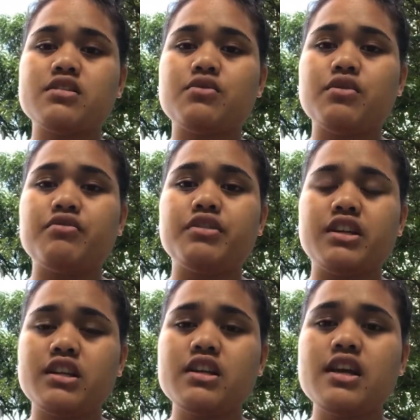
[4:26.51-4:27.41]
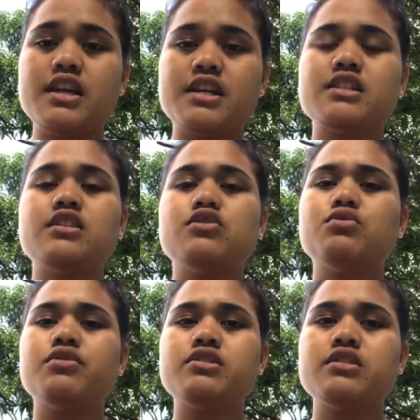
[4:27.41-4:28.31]
core reading is
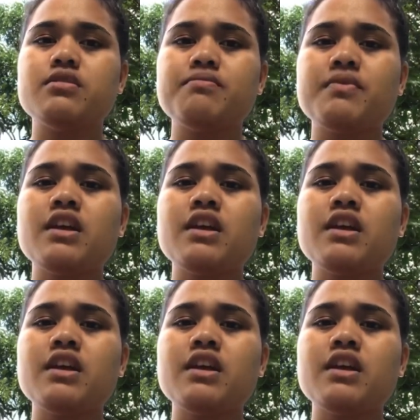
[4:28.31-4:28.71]
tourism,